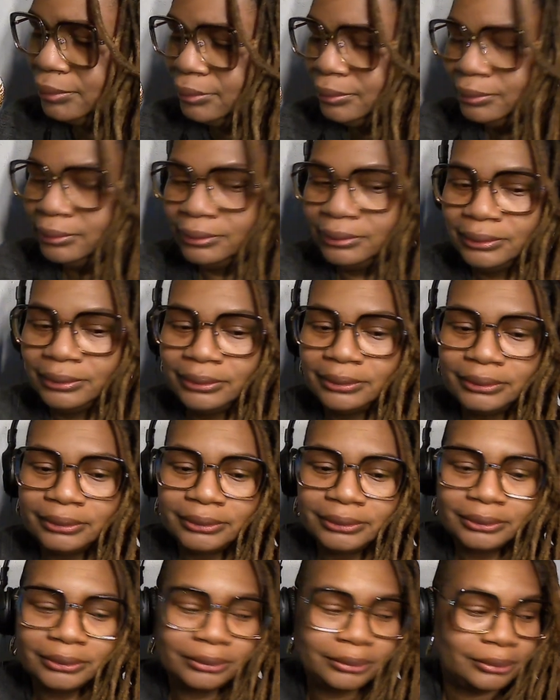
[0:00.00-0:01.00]

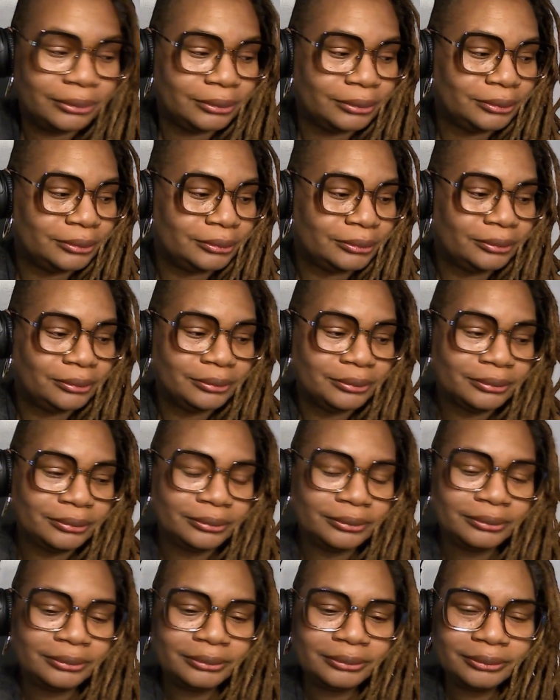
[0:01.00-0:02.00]

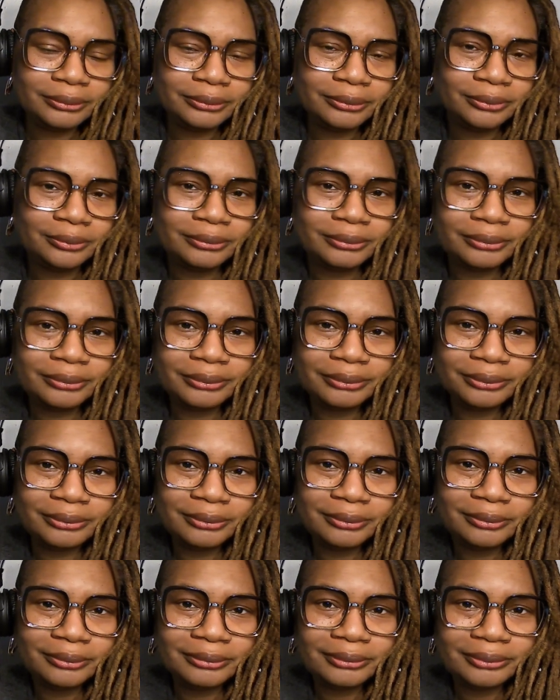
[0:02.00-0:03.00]

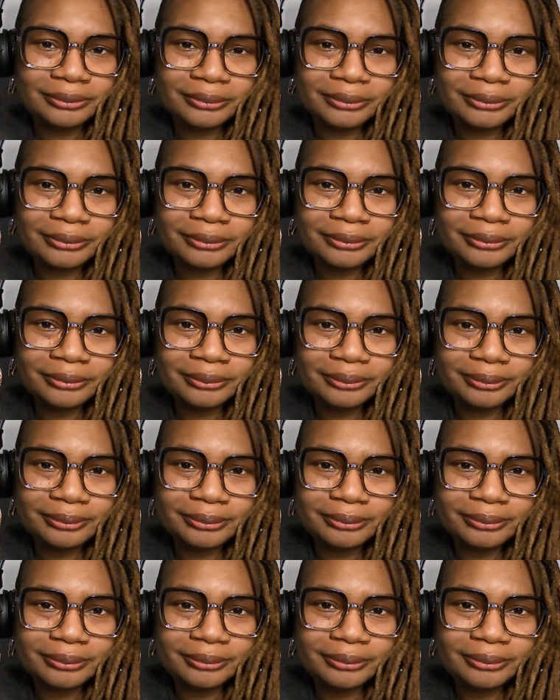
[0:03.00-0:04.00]

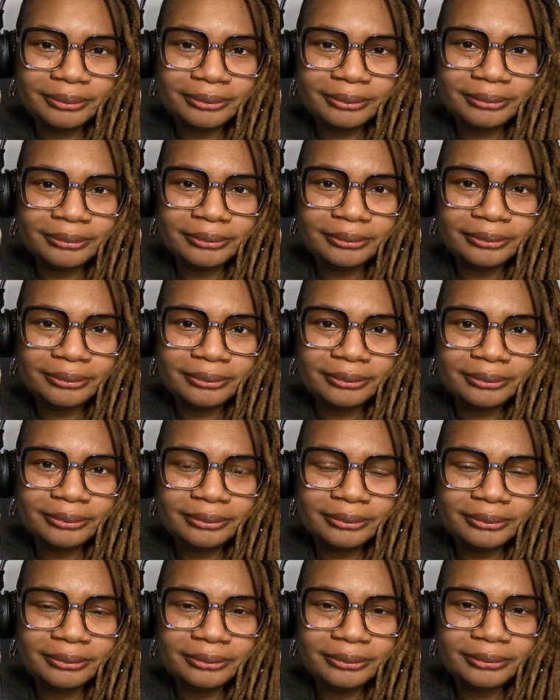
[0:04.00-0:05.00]

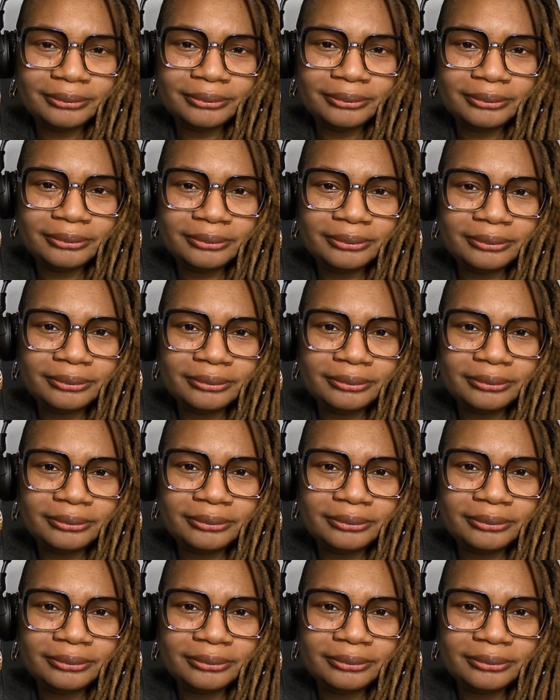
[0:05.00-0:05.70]
(silent)